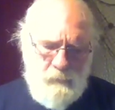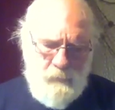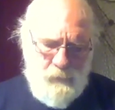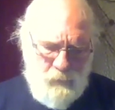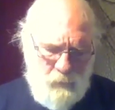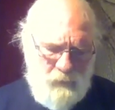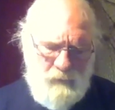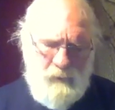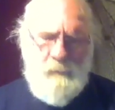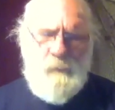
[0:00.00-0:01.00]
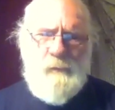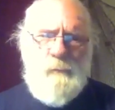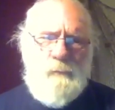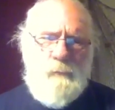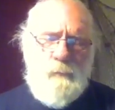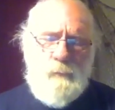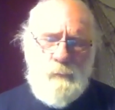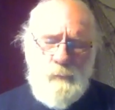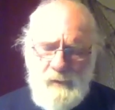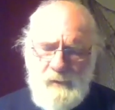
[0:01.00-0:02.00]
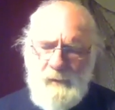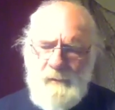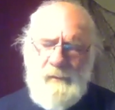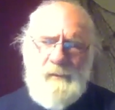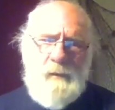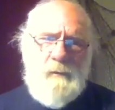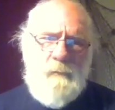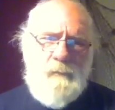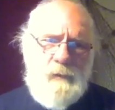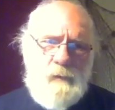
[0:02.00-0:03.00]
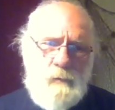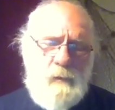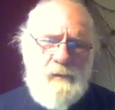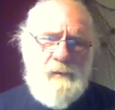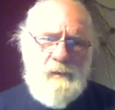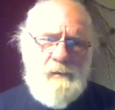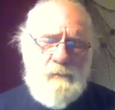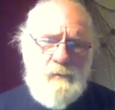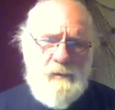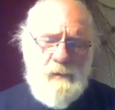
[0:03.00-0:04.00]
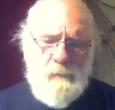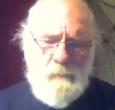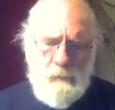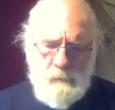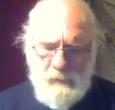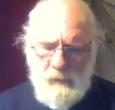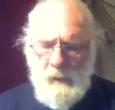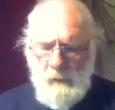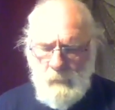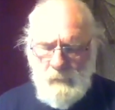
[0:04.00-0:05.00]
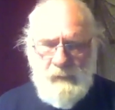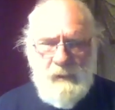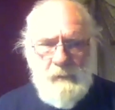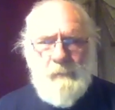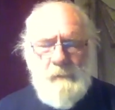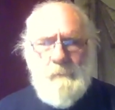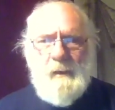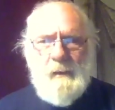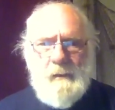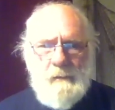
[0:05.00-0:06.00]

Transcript: So what we agreed was we just get this out. You know, once this gets released to the public, we'll take the feedback.